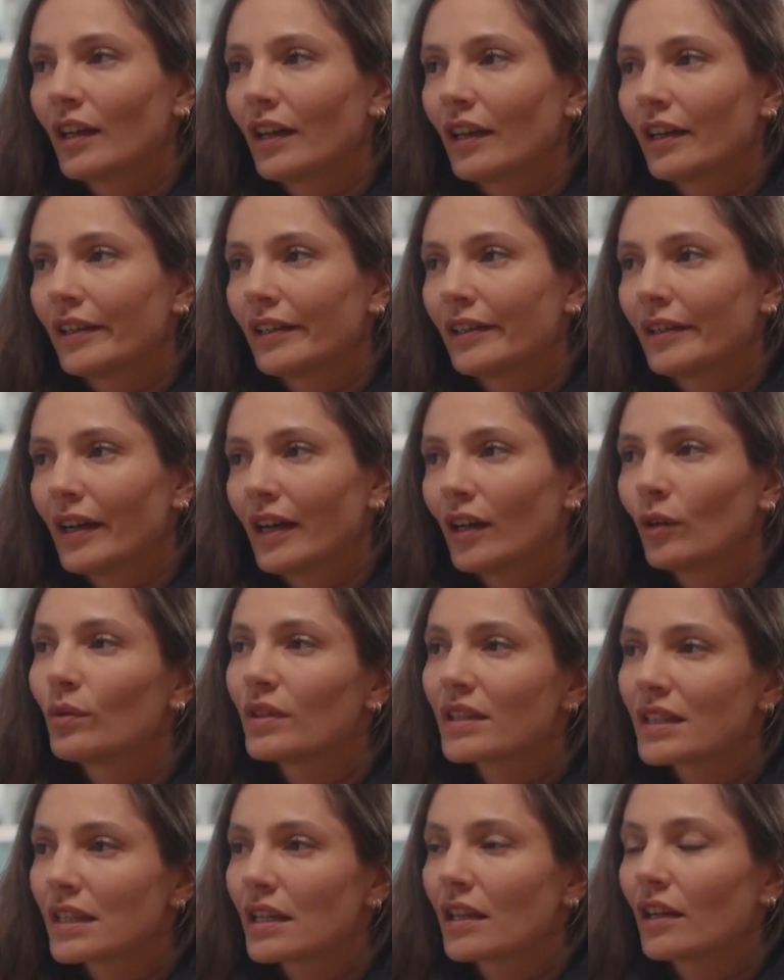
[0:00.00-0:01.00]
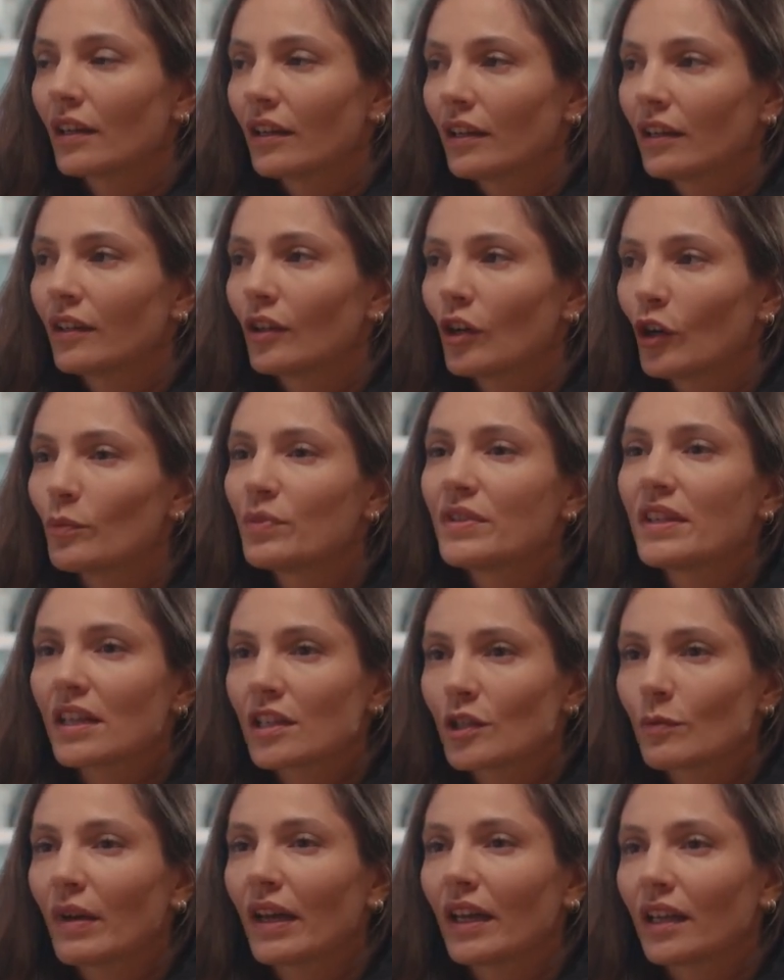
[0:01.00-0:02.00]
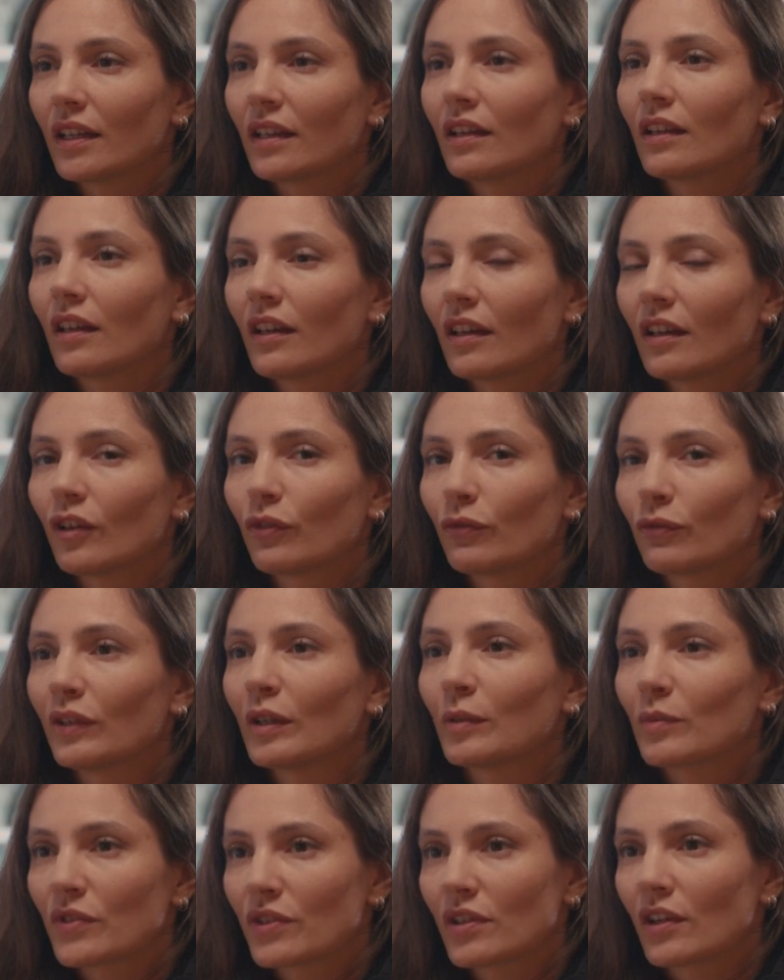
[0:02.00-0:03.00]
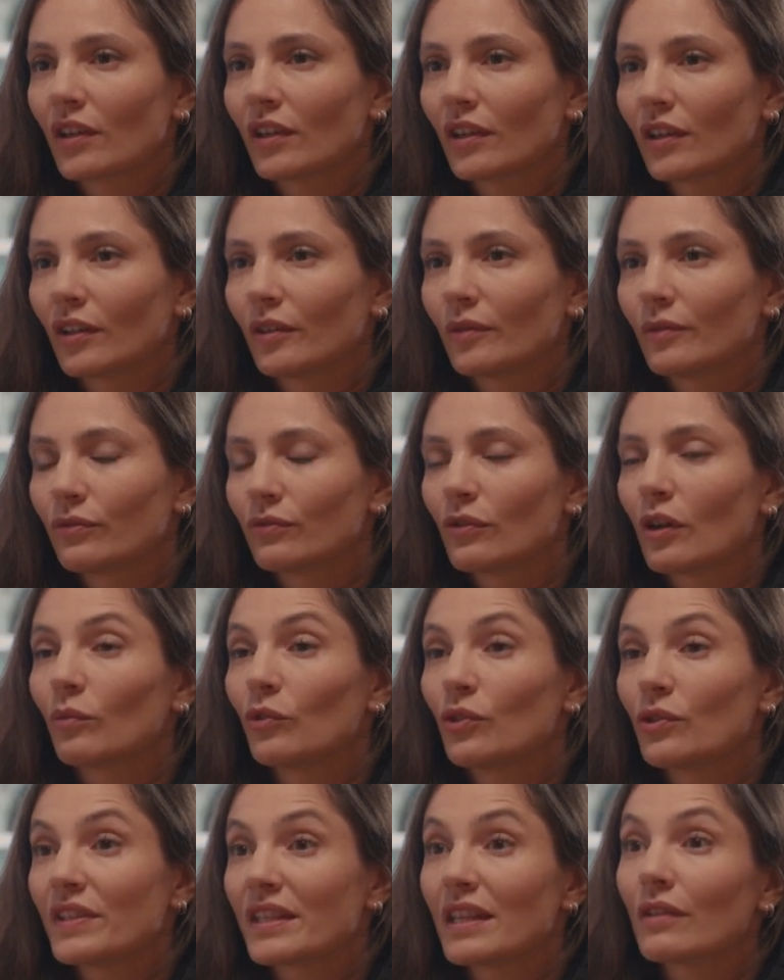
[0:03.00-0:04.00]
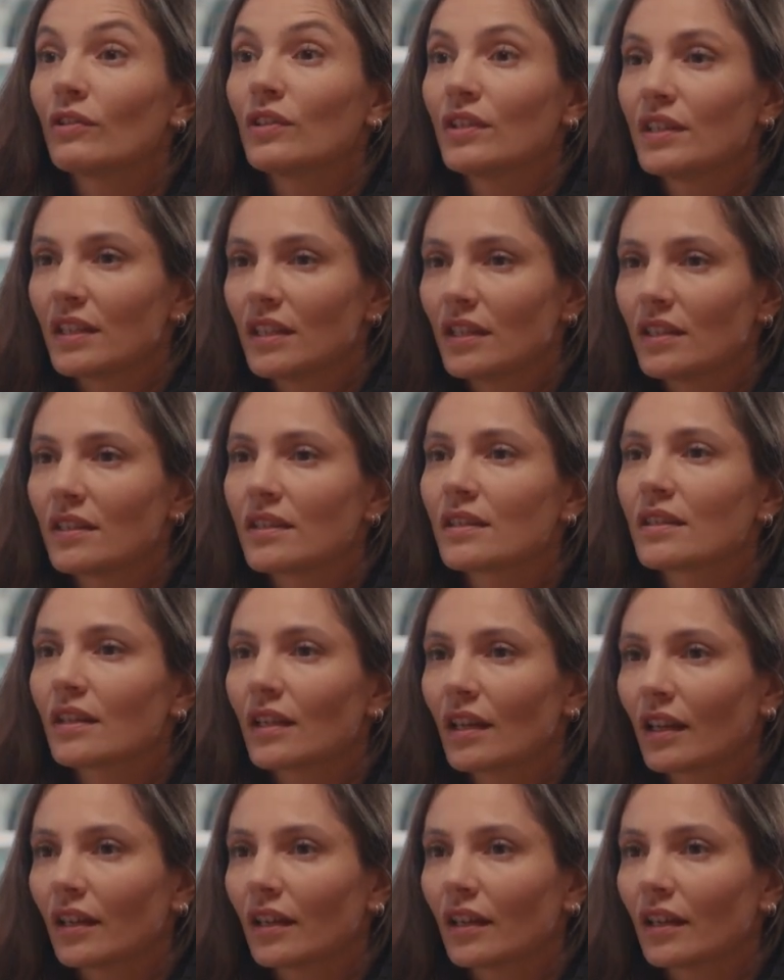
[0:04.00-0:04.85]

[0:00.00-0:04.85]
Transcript: I was obsessed by films from the 70s,